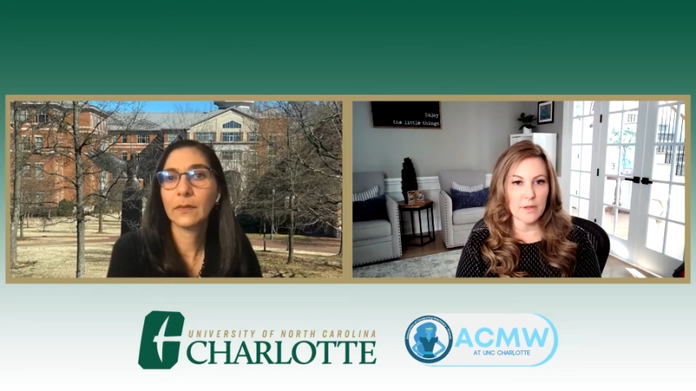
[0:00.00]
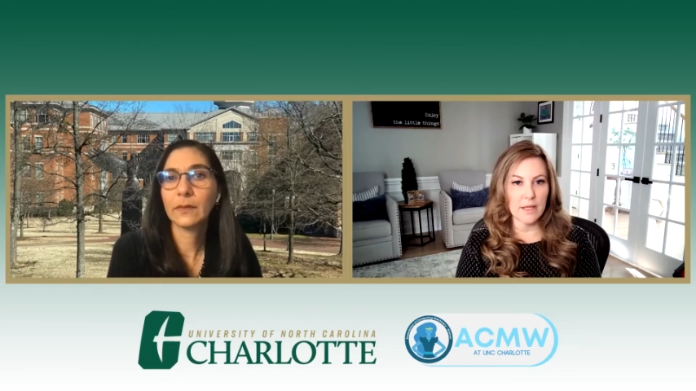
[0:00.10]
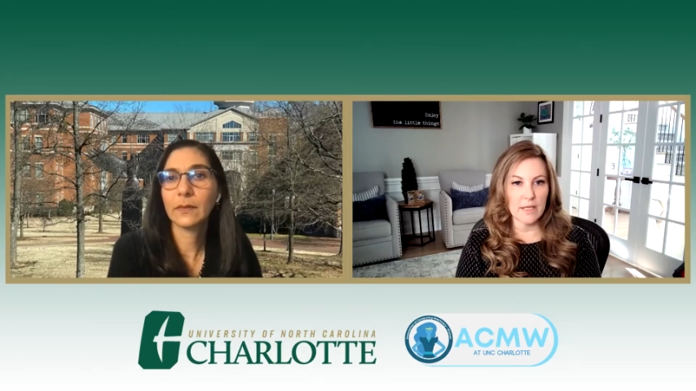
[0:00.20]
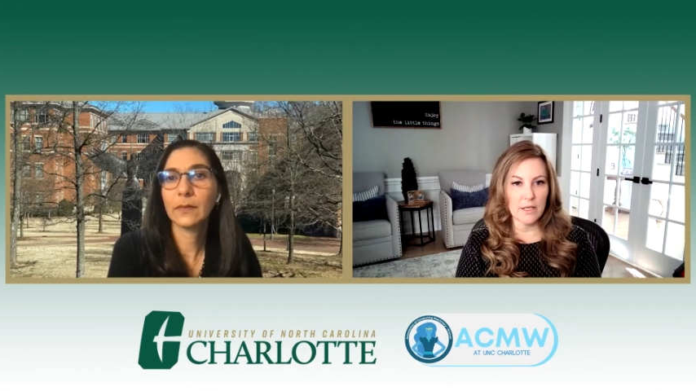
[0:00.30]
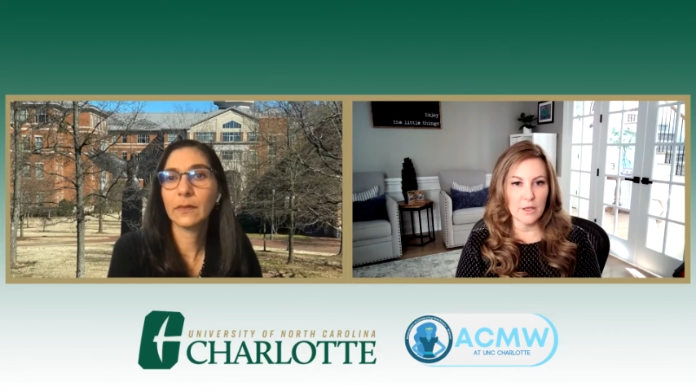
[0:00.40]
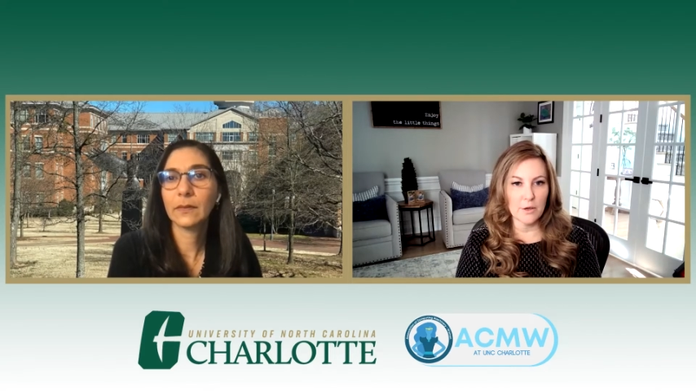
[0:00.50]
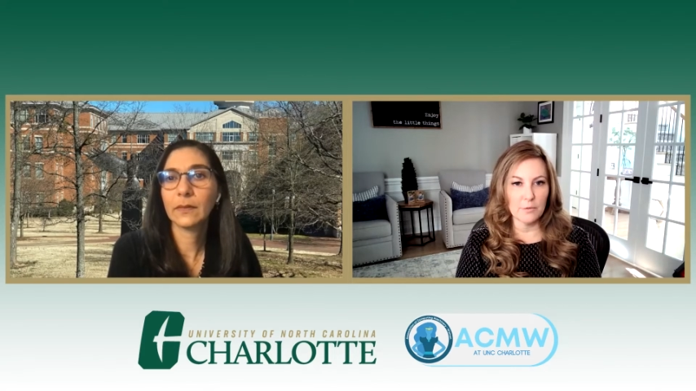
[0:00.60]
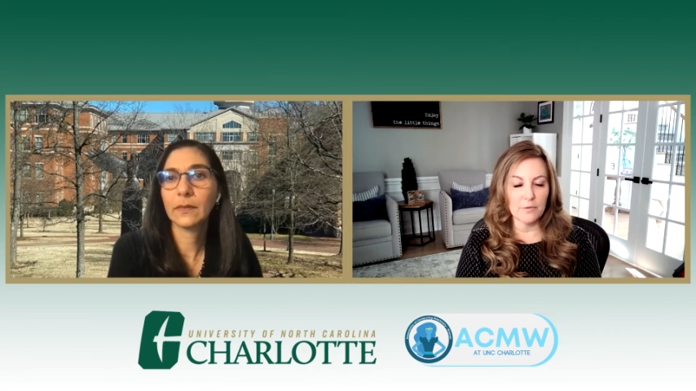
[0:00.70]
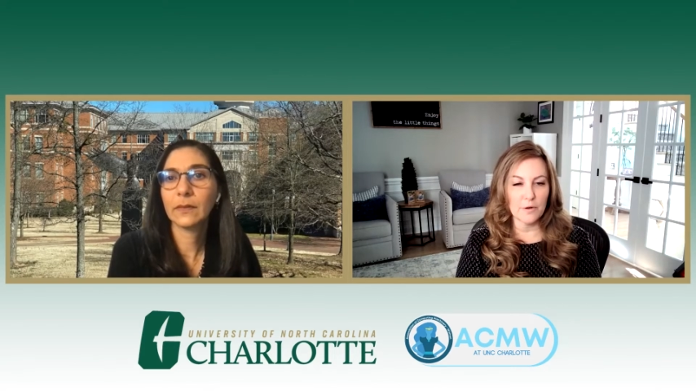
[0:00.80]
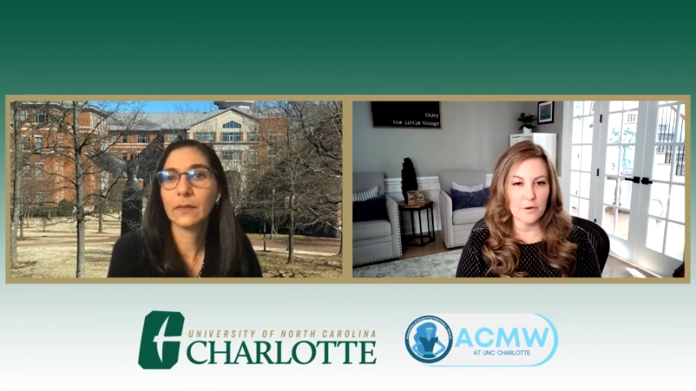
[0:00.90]
Speaker 1: they you know
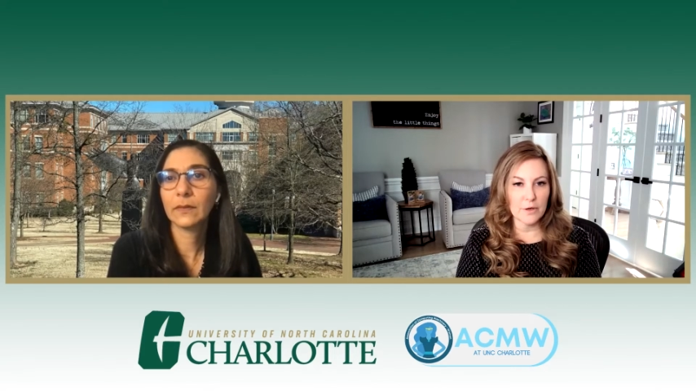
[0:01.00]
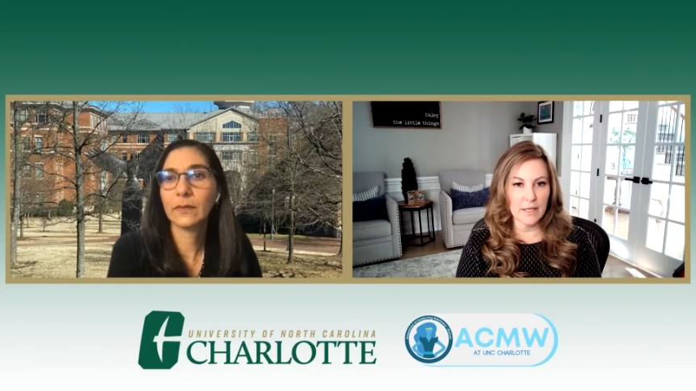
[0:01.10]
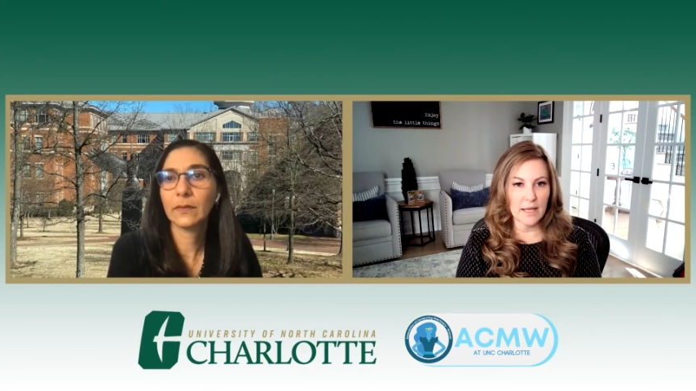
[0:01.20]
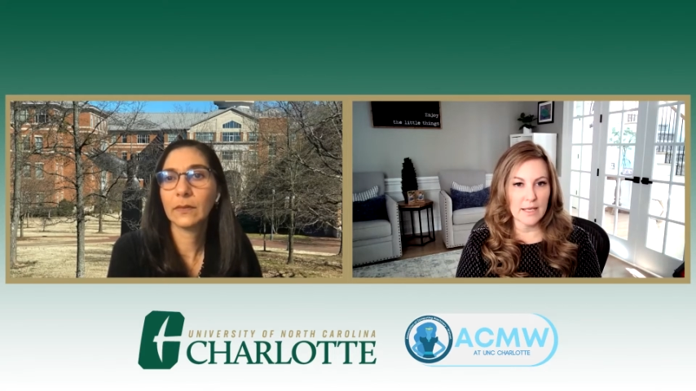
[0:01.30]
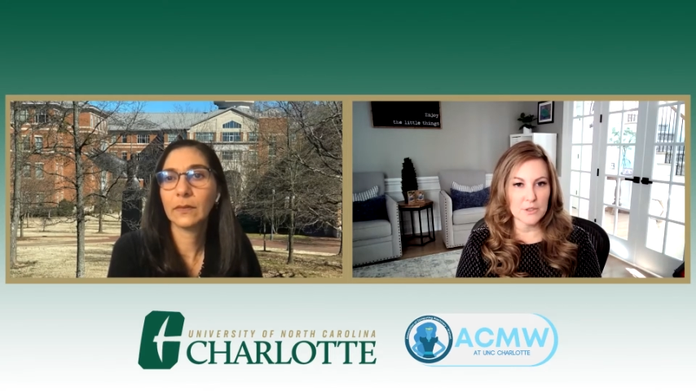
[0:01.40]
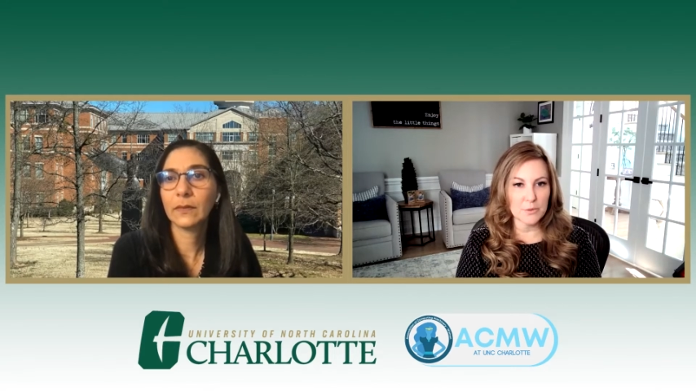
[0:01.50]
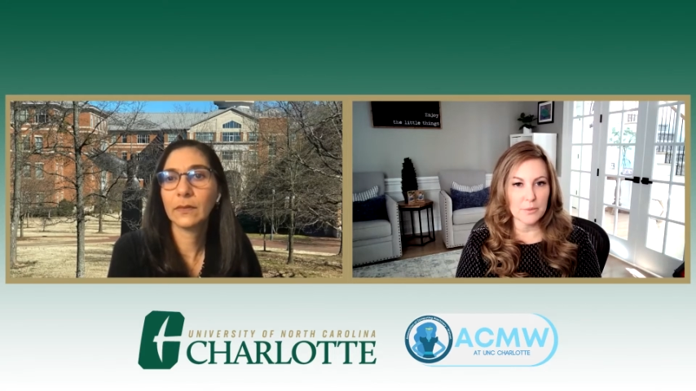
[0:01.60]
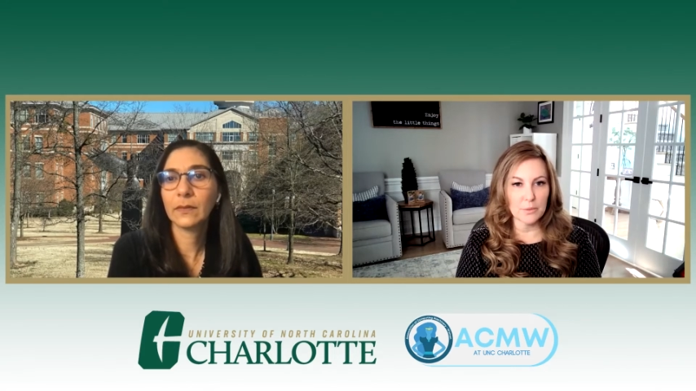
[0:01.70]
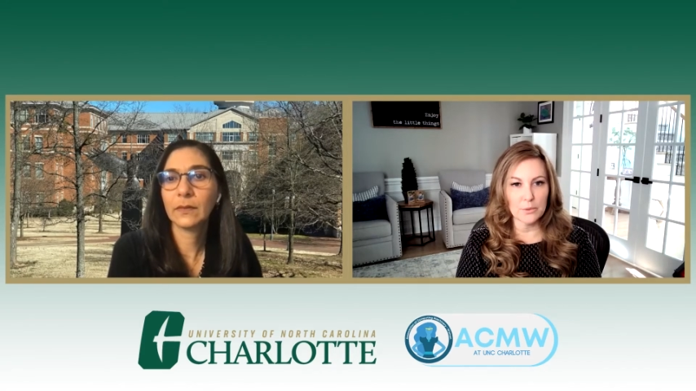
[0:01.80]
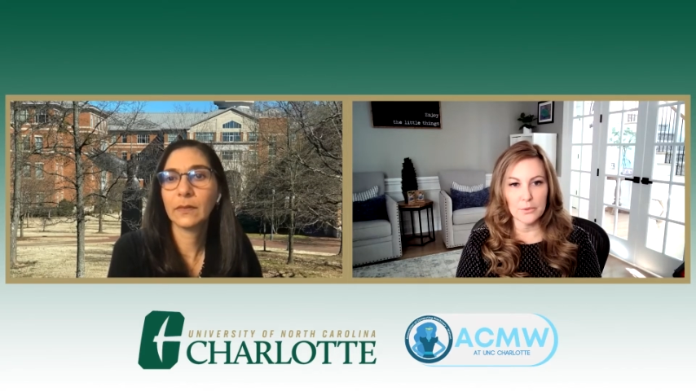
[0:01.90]
further engage with
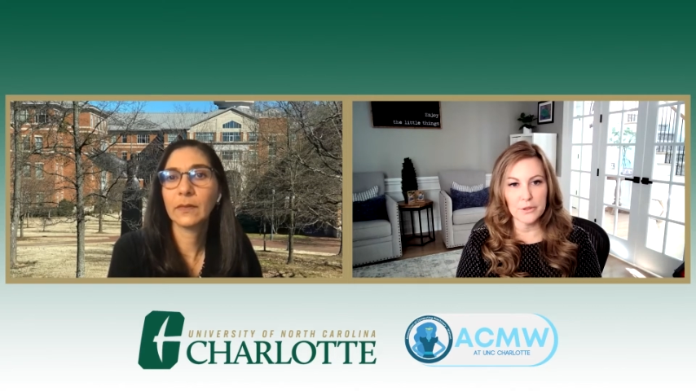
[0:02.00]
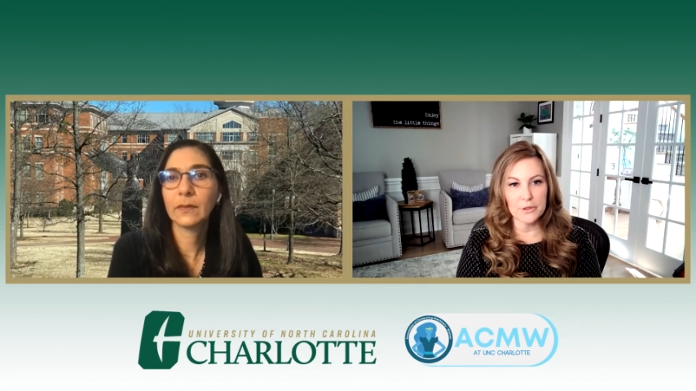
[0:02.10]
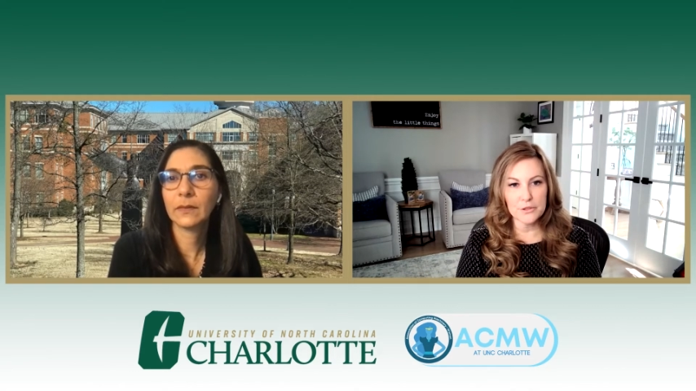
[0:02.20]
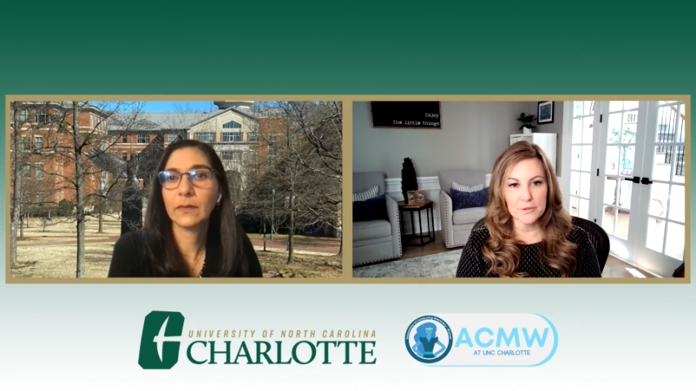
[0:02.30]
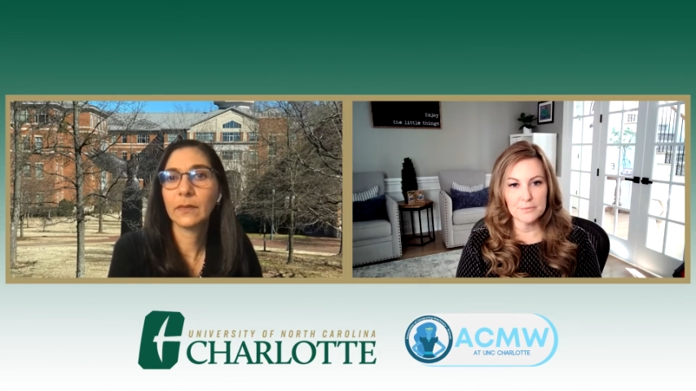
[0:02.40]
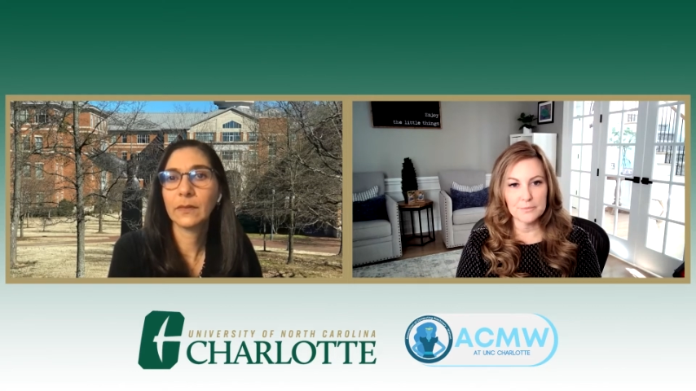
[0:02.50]
employers.